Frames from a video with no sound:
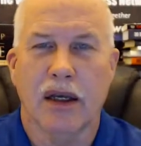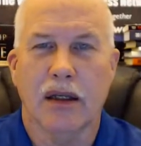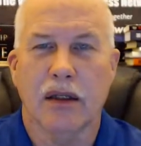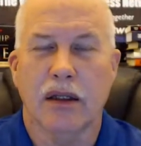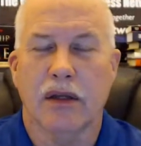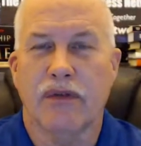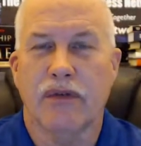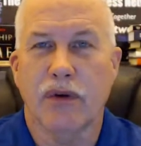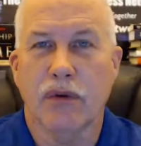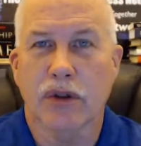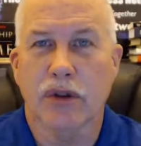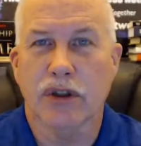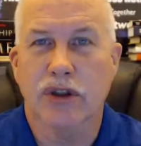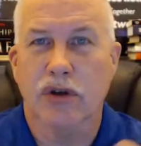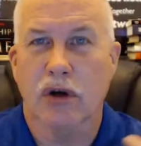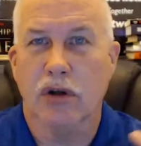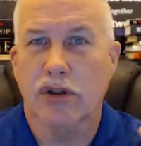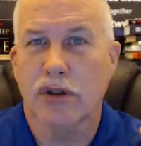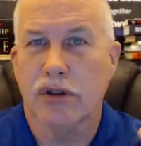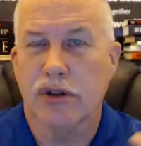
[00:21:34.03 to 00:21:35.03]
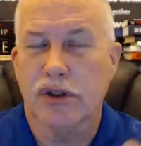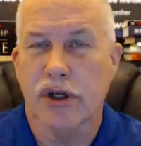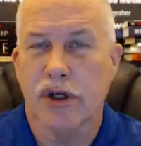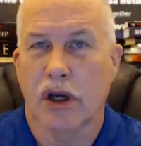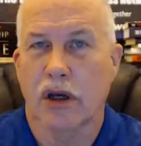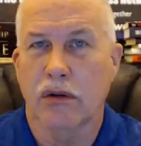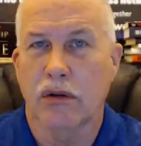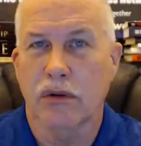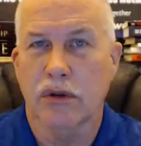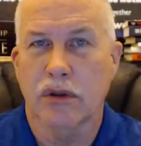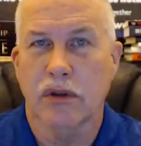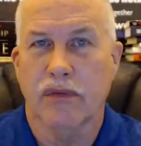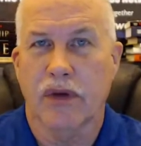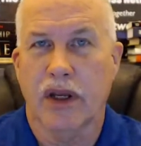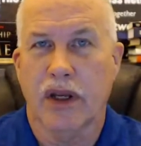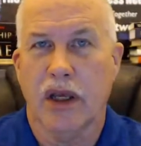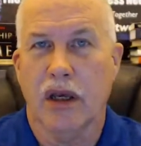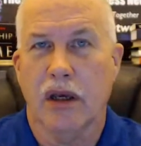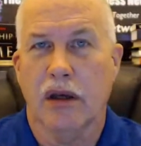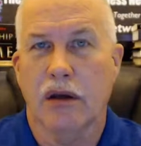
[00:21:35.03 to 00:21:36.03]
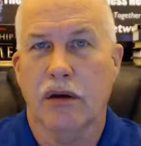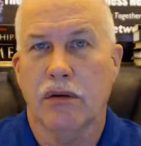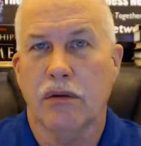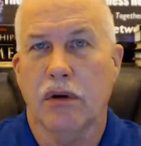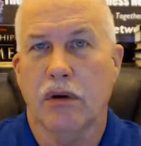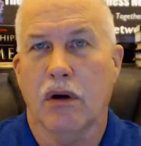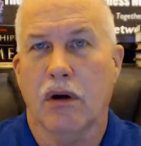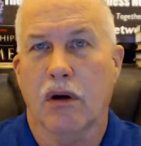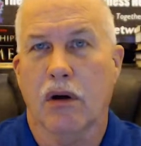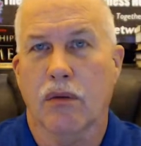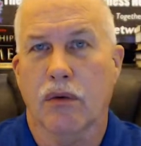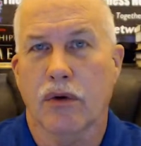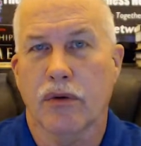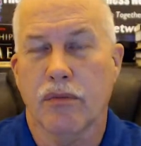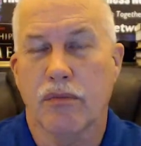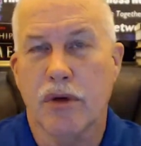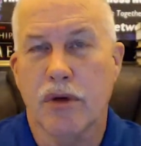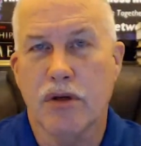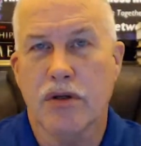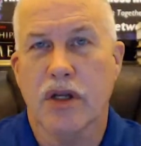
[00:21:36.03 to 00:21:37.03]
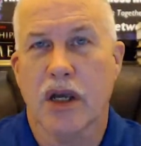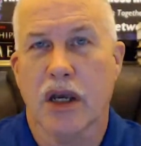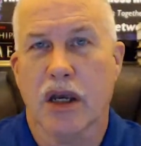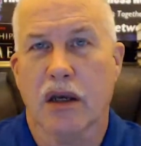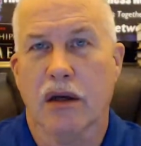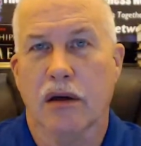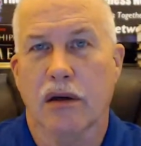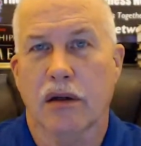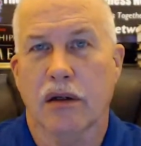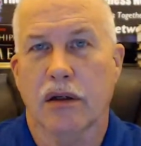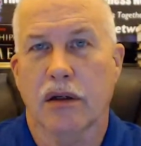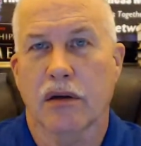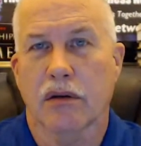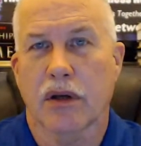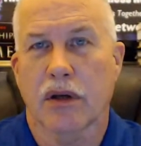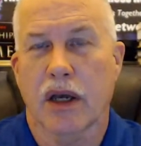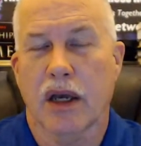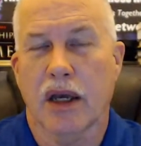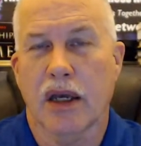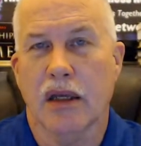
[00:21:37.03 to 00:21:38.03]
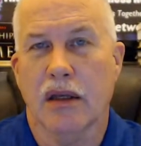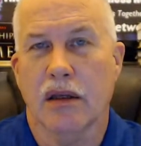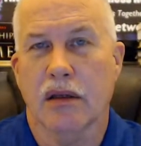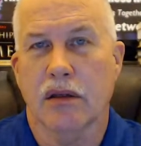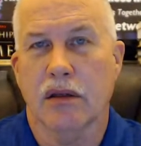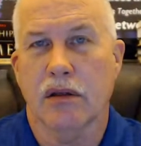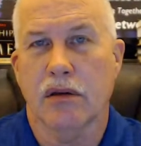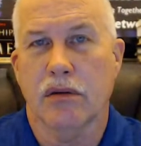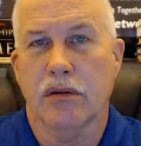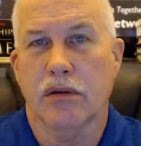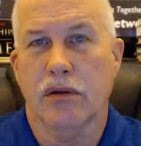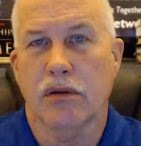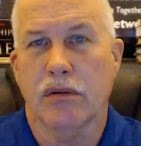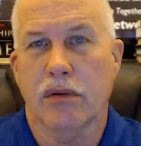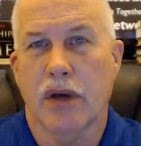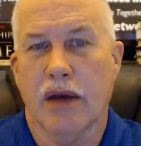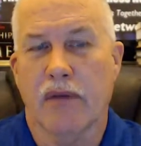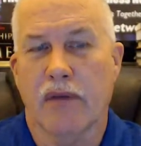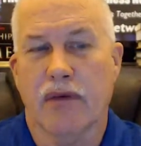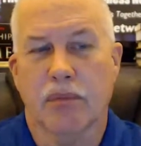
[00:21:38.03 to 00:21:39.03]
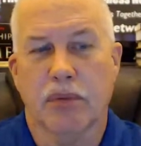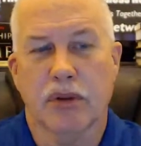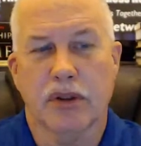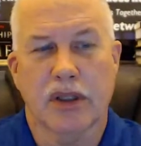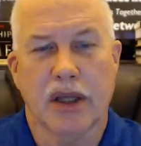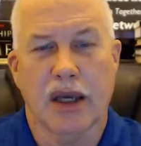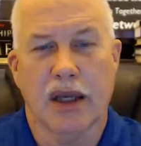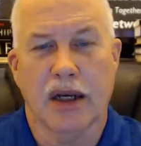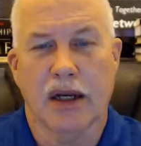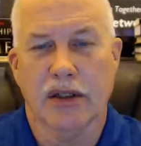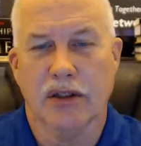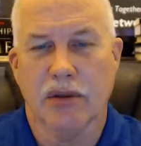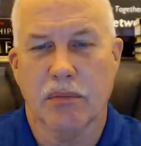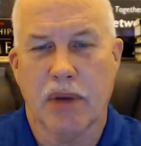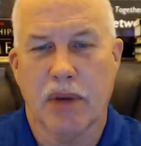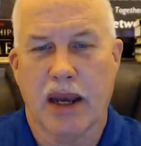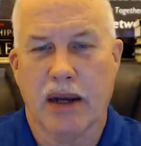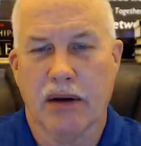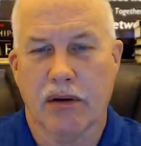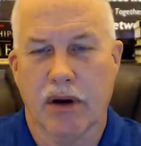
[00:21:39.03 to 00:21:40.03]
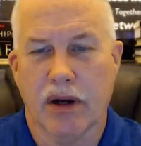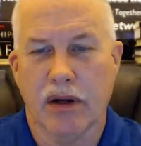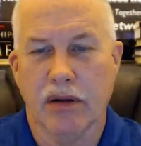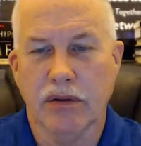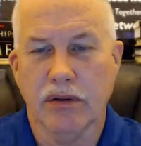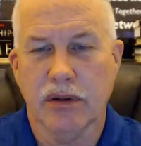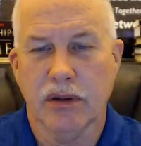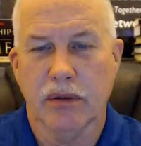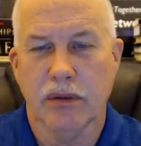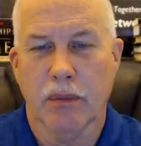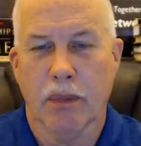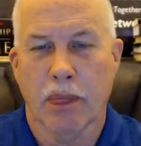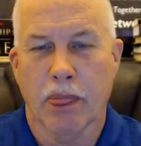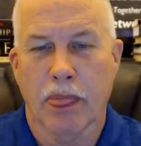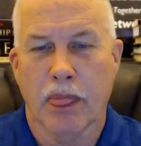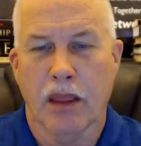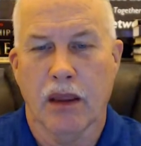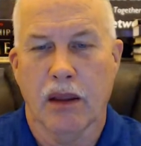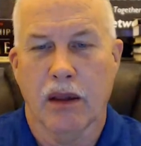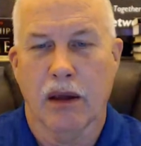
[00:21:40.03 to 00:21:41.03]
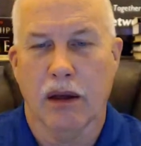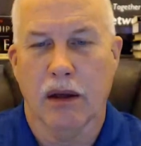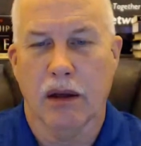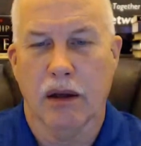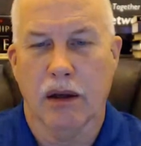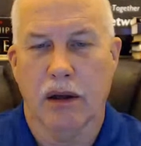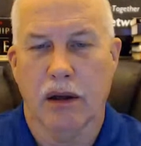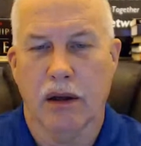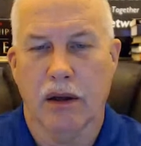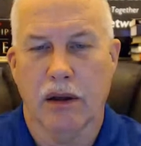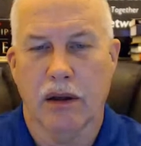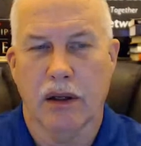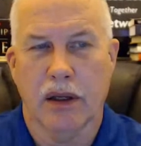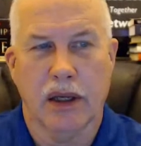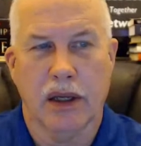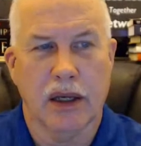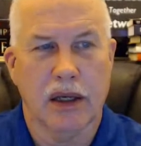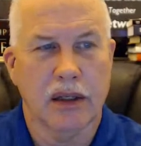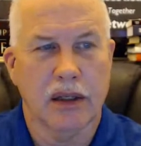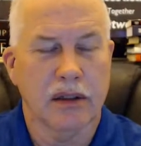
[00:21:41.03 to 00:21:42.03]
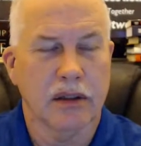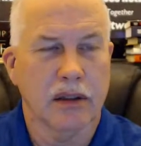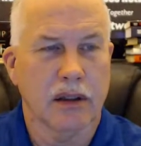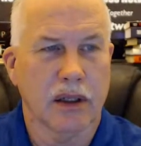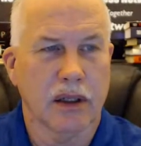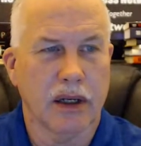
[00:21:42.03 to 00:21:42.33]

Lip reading: If you want to start your show with a video or with music, okay, you have to put that as a background and